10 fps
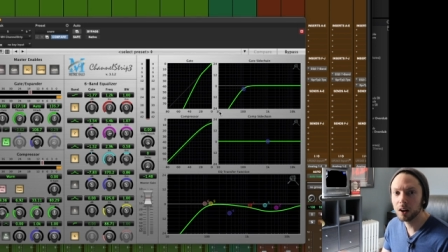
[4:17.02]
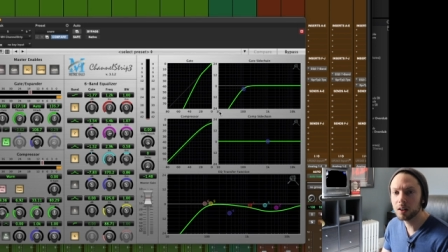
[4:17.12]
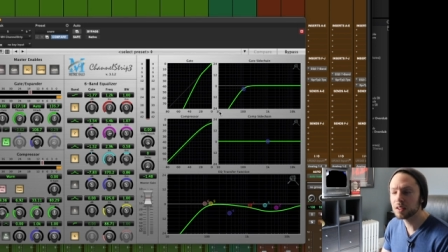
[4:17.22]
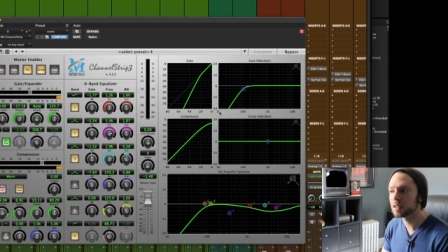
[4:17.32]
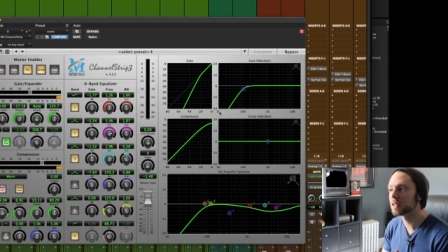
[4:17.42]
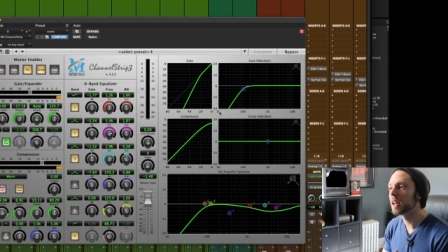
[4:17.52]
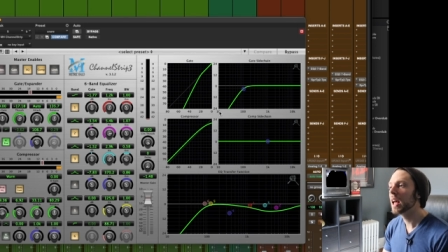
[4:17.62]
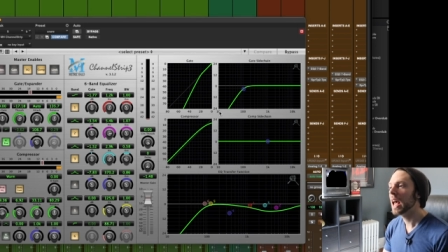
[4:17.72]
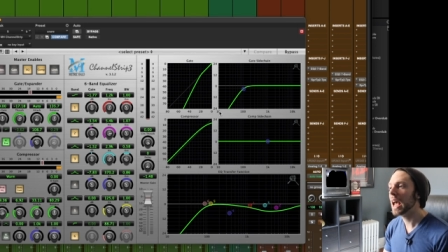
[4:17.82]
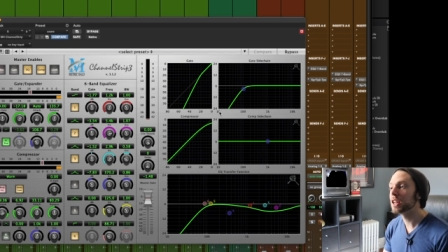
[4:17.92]
hertz
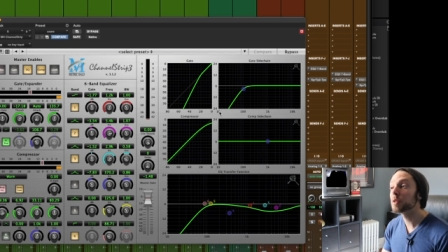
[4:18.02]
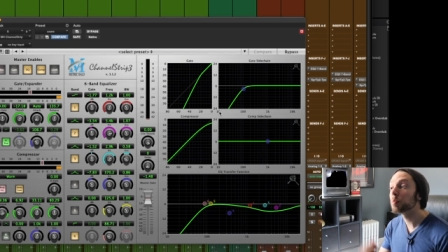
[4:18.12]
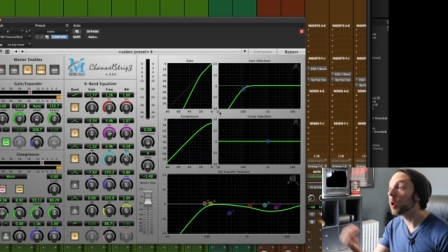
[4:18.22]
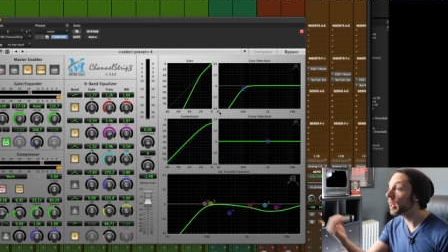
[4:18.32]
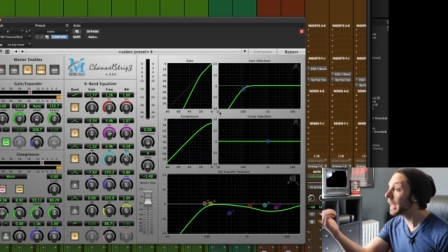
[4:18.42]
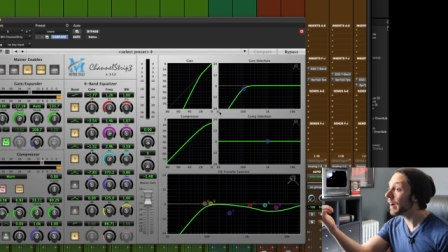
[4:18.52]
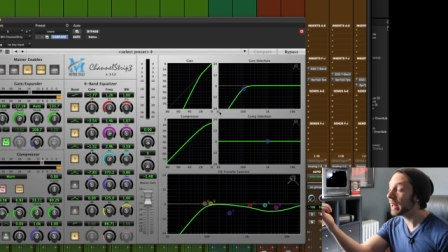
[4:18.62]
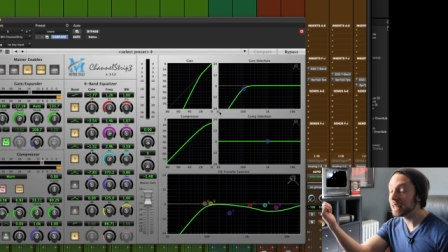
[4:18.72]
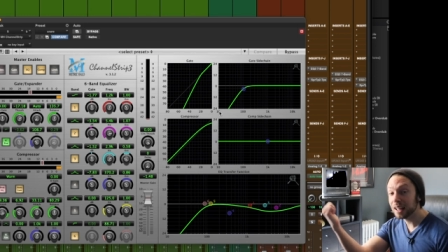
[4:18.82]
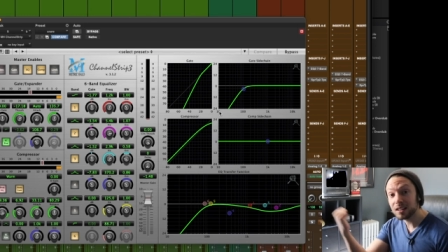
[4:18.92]
and just pulling out
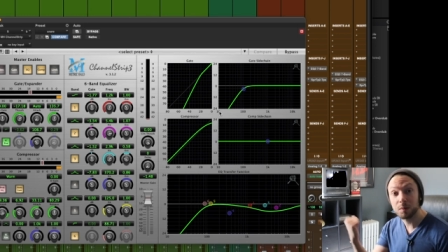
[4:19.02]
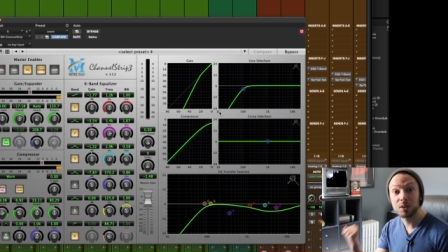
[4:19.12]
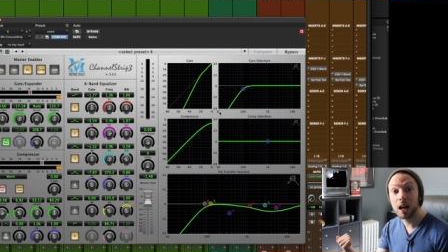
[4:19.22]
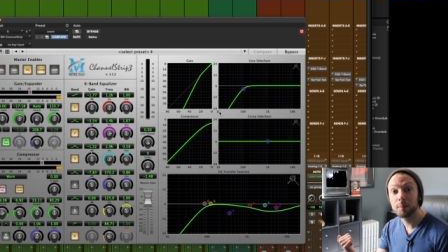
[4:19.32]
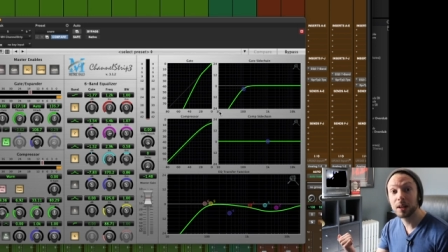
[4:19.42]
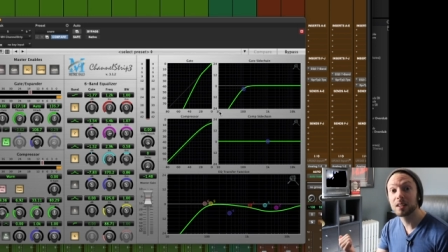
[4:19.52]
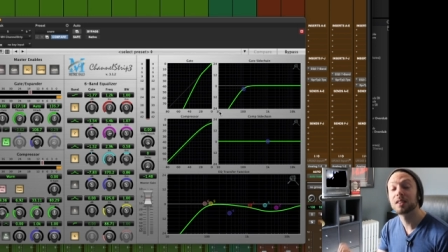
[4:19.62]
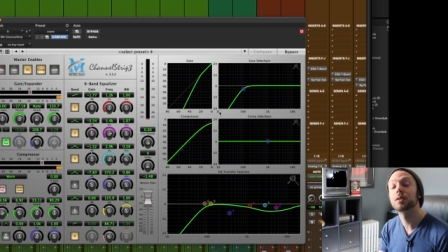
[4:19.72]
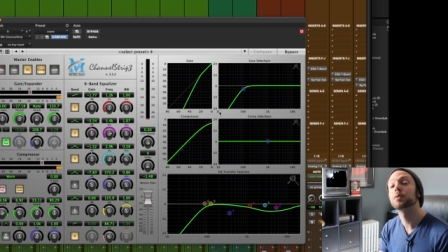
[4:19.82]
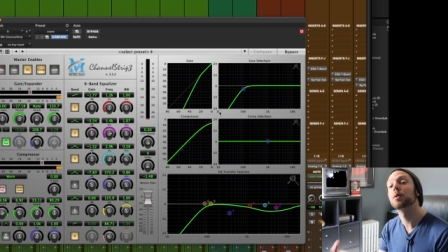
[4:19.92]
again some top end
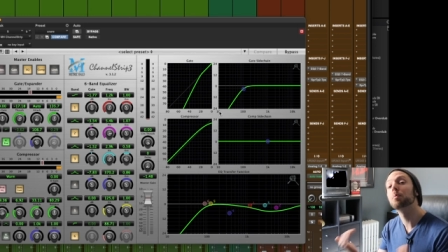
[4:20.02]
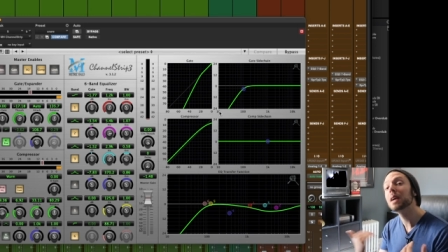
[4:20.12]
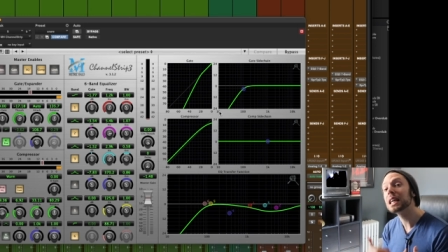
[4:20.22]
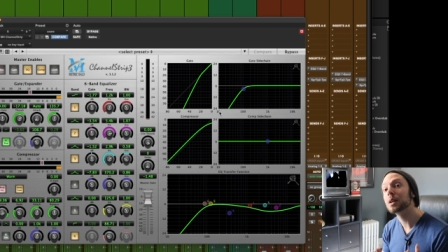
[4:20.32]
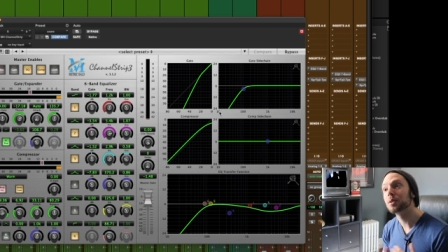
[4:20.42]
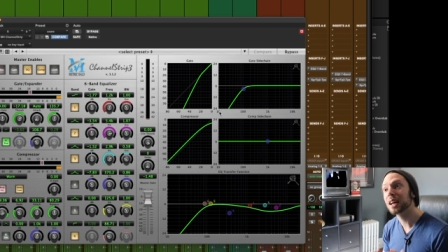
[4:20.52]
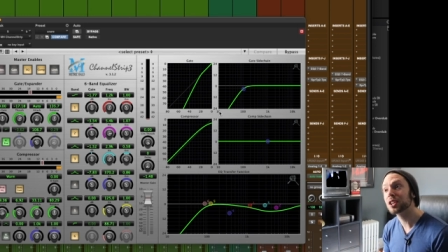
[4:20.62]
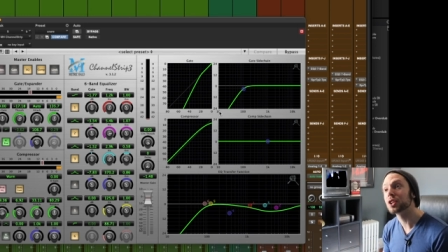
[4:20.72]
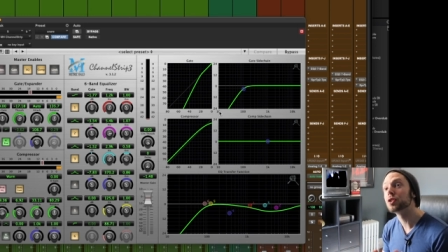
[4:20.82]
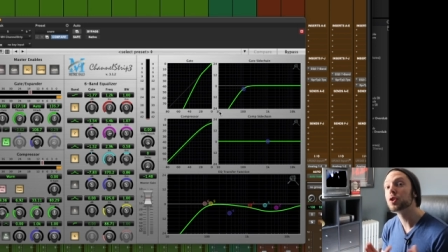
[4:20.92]
because for me it was
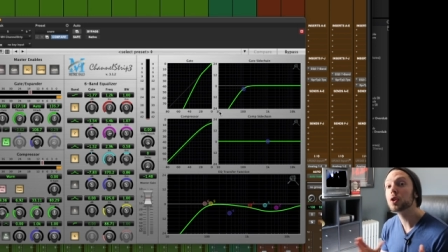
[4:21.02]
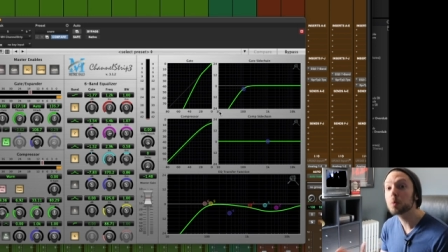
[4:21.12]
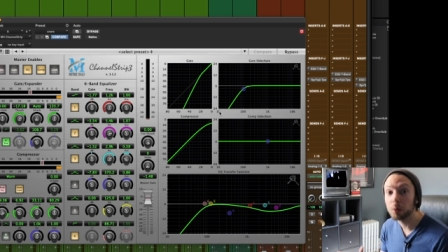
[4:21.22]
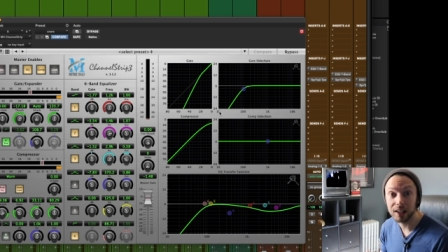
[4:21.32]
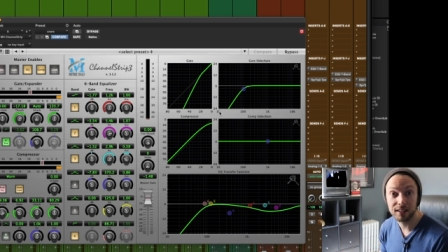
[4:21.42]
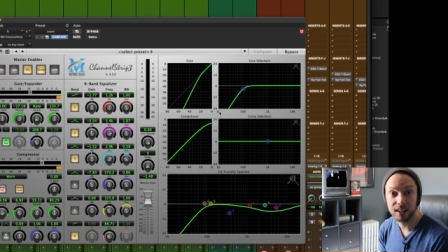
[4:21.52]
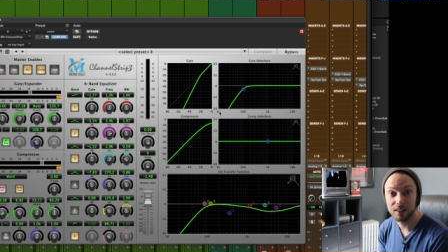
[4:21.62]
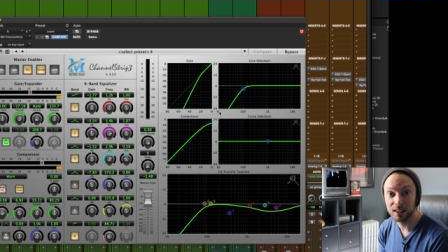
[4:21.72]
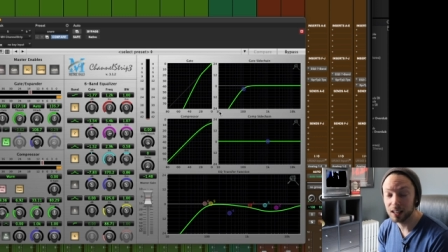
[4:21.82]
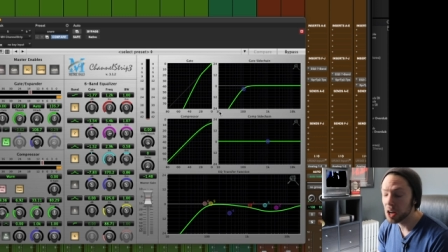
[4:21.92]
actually too bright
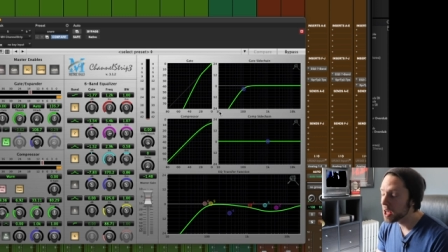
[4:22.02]
sounding.